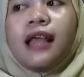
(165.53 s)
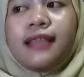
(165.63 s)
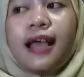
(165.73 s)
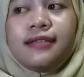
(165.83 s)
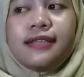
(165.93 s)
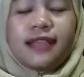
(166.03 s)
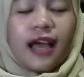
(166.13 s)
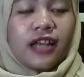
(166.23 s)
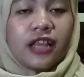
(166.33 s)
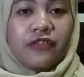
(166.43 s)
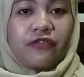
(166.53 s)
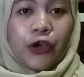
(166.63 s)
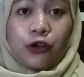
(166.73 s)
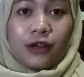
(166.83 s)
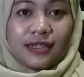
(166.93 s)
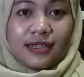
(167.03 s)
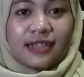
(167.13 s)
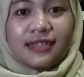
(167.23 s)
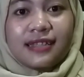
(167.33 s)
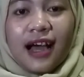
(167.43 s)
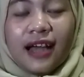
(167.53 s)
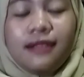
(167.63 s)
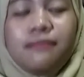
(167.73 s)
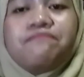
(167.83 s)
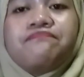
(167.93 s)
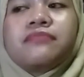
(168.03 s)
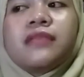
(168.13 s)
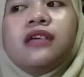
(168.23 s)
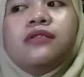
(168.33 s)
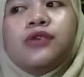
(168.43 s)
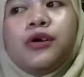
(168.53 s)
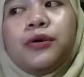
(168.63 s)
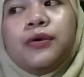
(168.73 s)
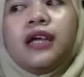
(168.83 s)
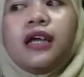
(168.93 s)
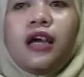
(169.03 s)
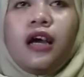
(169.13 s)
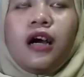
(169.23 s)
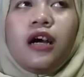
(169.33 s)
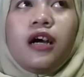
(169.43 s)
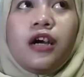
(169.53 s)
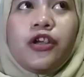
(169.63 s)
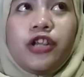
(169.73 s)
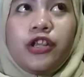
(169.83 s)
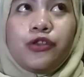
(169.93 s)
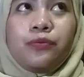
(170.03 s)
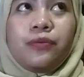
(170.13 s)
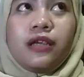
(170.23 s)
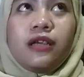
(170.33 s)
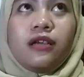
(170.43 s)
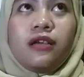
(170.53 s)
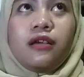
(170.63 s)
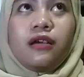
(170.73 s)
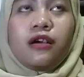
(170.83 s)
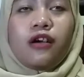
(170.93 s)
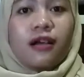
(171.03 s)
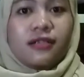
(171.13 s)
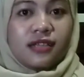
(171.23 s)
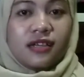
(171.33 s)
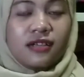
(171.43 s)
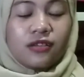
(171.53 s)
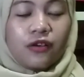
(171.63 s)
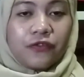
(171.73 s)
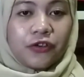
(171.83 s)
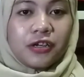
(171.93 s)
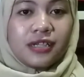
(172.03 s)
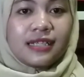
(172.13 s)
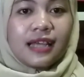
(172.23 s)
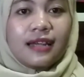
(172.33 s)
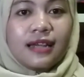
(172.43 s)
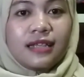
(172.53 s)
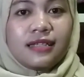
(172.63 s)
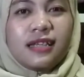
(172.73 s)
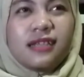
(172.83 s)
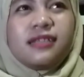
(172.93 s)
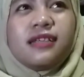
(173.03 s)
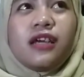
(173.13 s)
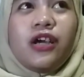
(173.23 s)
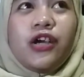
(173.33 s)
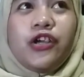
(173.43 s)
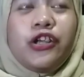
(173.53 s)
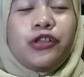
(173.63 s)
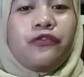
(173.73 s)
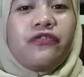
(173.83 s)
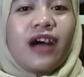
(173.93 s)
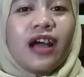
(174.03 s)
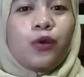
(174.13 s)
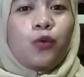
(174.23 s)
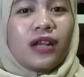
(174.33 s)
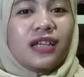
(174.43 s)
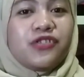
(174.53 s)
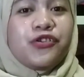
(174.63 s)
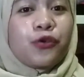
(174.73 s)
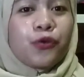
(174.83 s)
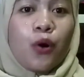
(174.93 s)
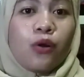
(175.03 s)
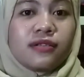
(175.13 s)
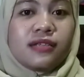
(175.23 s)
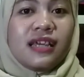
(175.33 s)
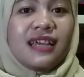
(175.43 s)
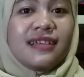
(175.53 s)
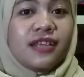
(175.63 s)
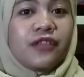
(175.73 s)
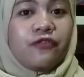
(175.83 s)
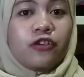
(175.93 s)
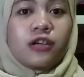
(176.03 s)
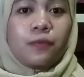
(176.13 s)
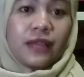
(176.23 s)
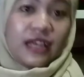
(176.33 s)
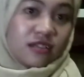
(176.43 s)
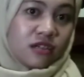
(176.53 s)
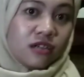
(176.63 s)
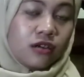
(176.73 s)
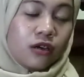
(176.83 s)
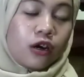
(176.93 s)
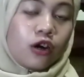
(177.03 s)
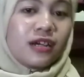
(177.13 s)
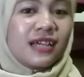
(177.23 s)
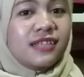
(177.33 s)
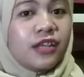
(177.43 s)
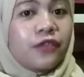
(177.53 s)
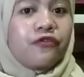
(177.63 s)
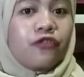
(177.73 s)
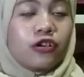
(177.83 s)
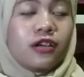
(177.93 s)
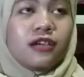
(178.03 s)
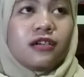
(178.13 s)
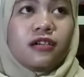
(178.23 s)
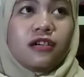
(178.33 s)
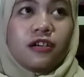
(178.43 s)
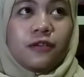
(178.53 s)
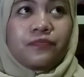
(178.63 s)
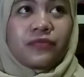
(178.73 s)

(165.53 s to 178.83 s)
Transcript: Next is identify your listening style. So you need to be conscious, of course. And next is you need to find what is your goals. Is it for the pleasure or is it for the